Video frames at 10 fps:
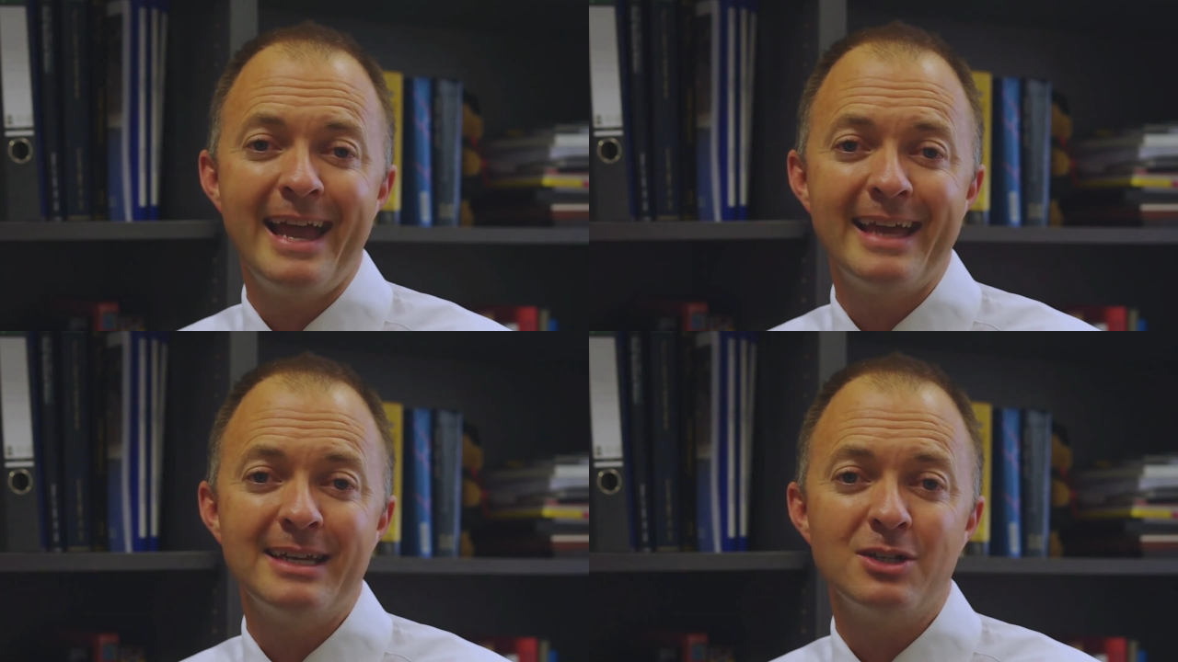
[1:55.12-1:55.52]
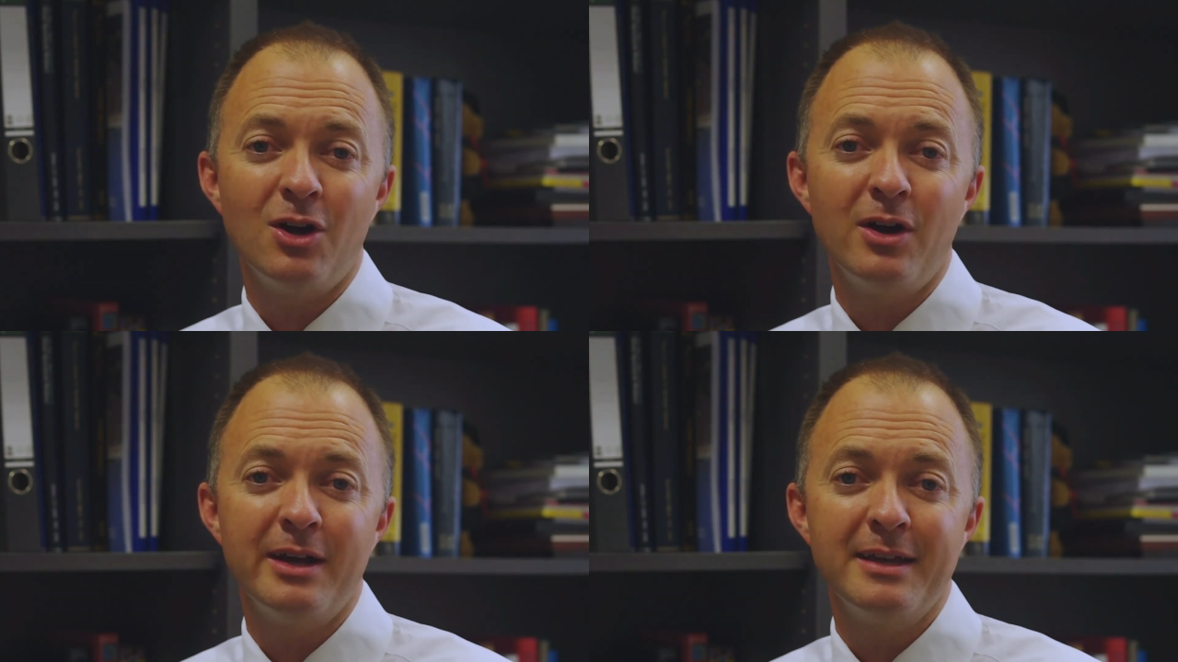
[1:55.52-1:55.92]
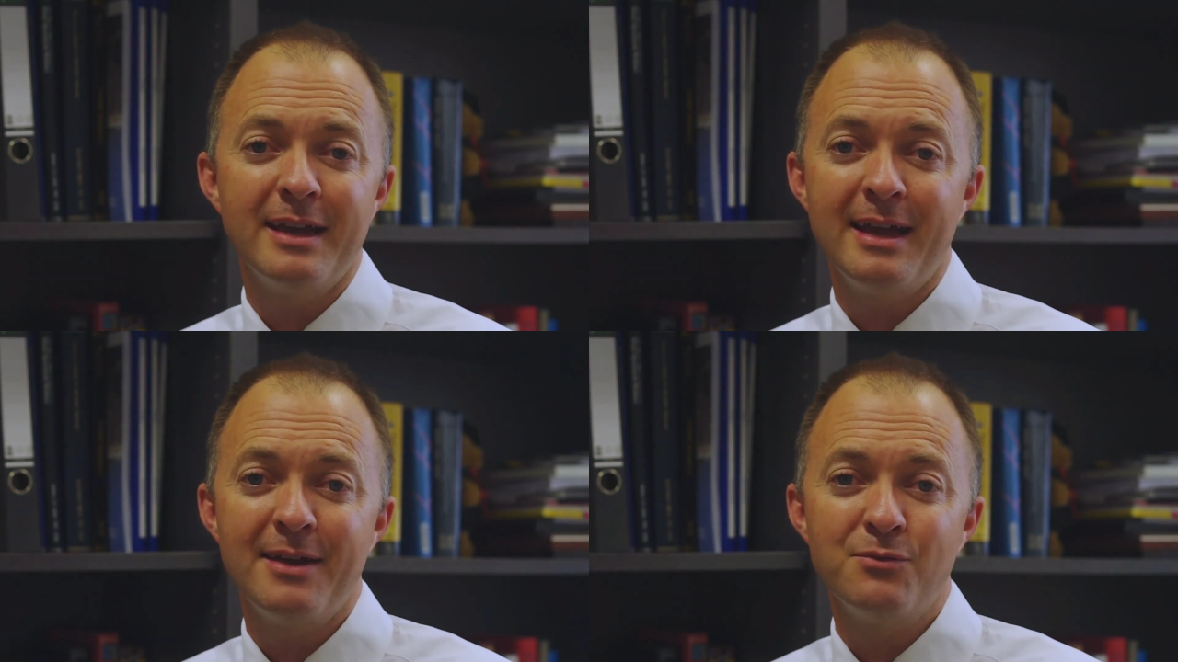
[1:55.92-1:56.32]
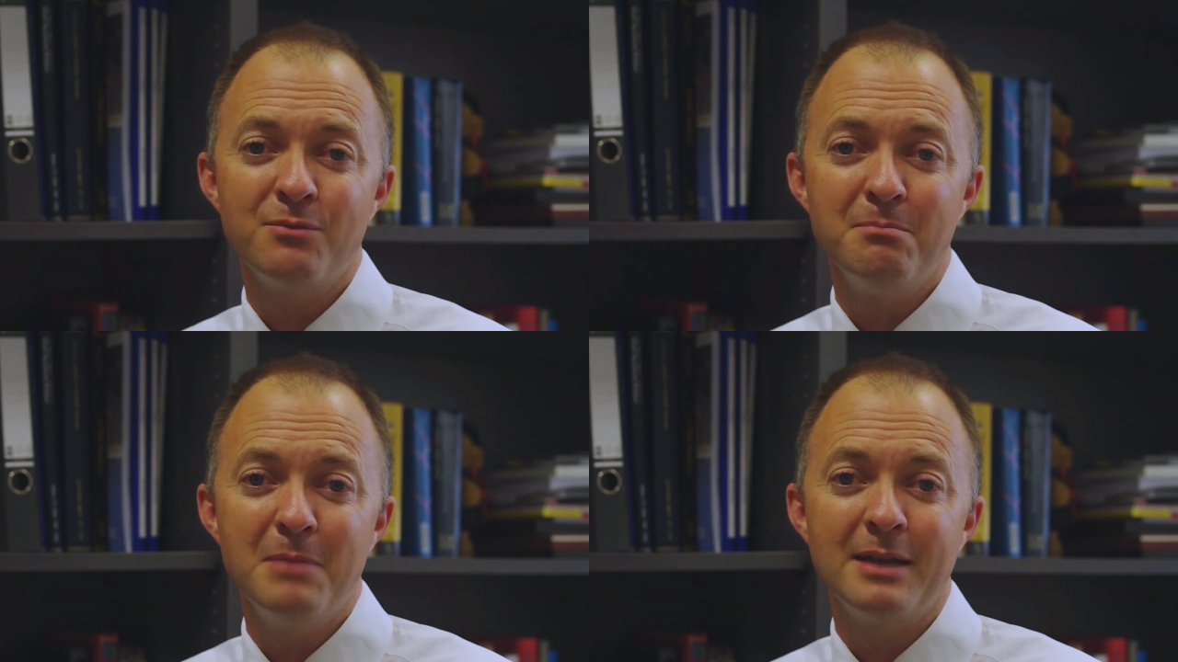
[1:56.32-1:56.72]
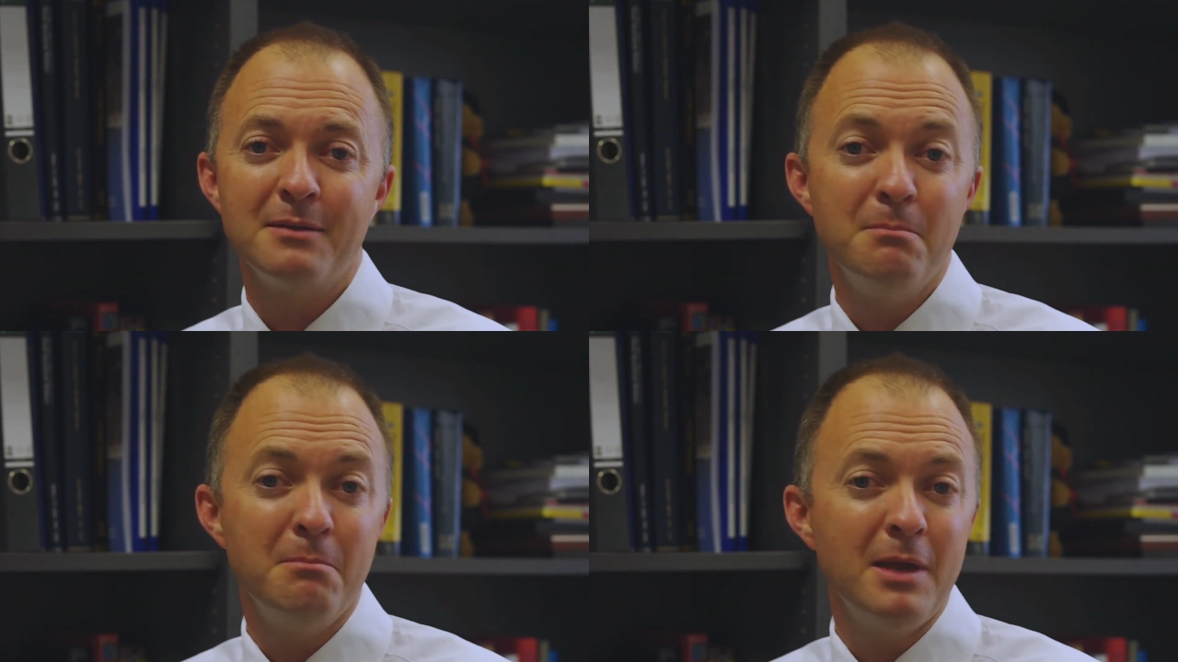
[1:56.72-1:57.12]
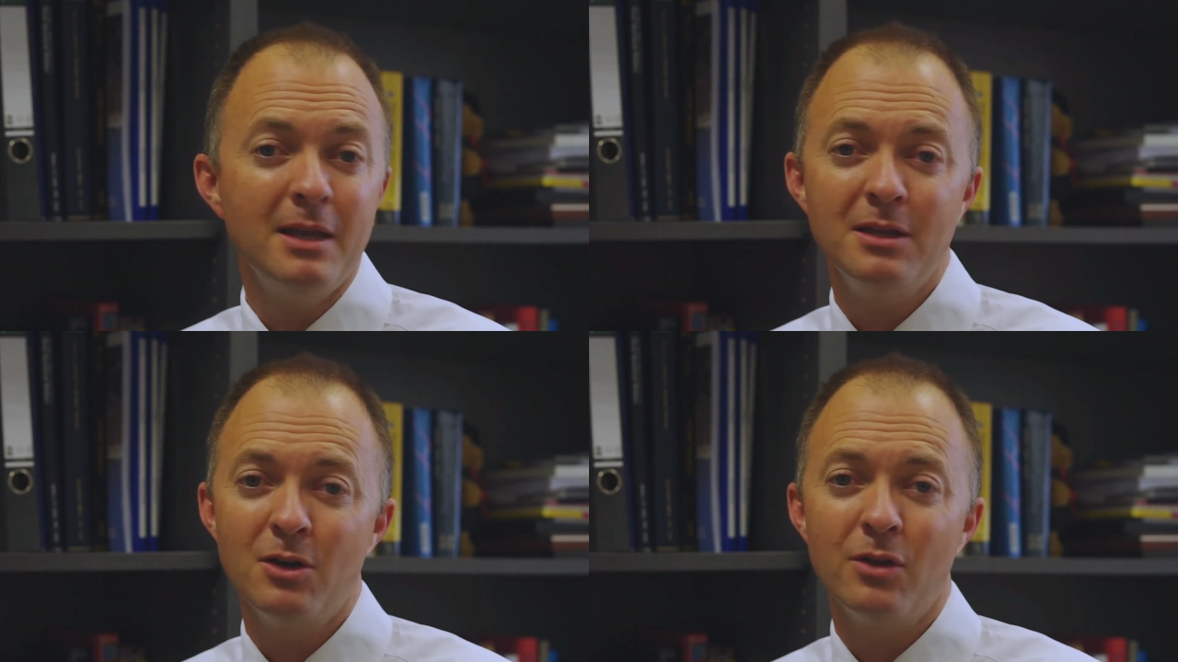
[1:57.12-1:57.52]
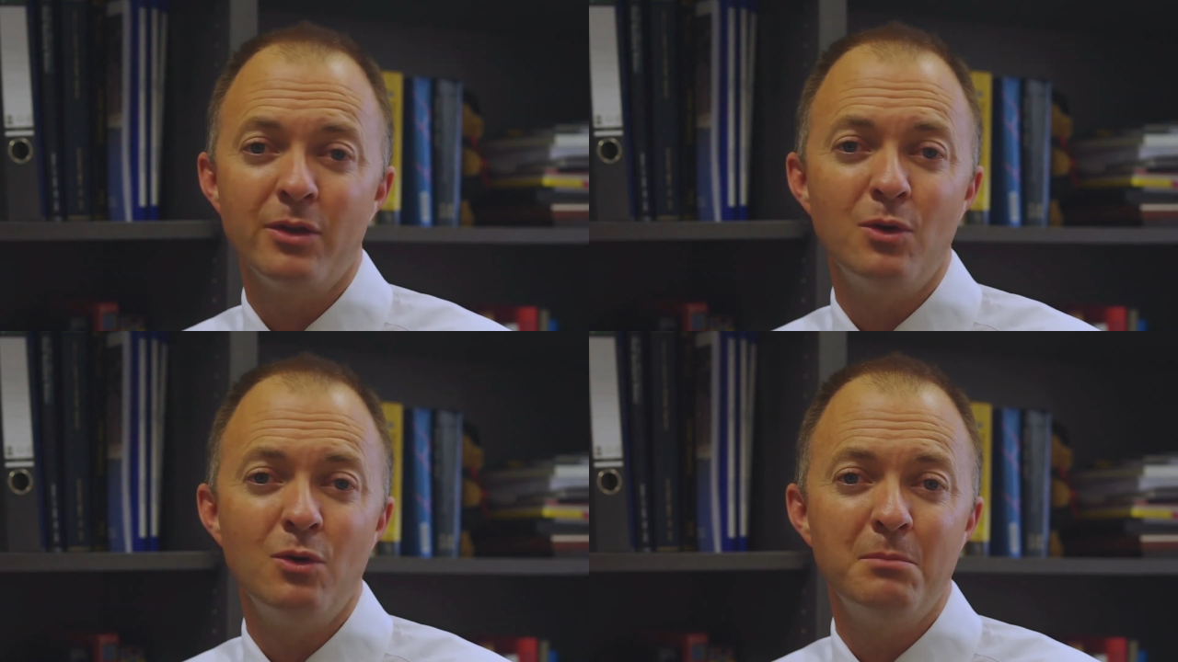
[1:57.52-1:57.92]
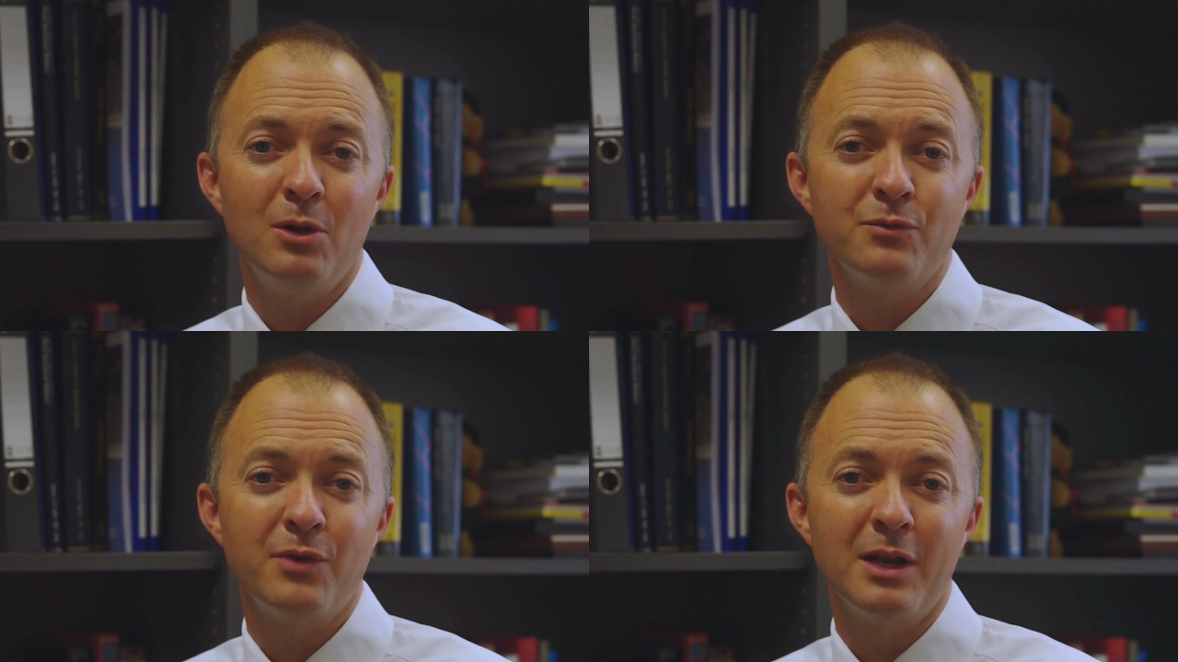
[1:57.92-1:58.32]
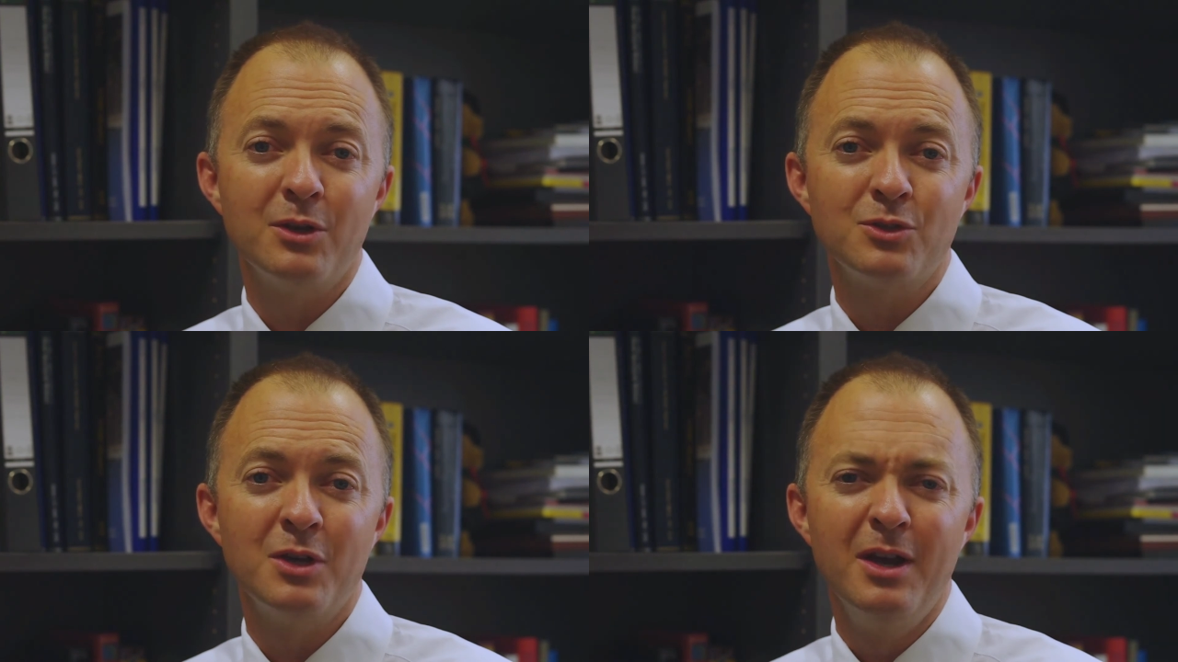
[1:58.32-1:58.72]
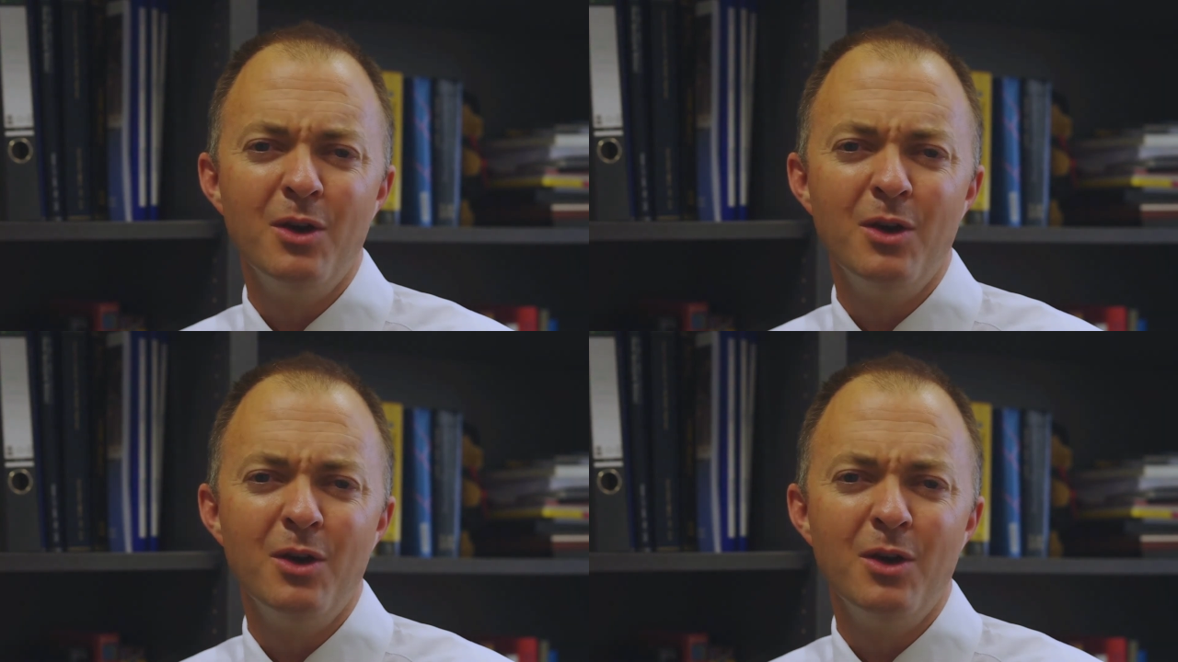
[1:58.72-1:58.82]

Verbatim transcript: and I have met many other Humboldt fellows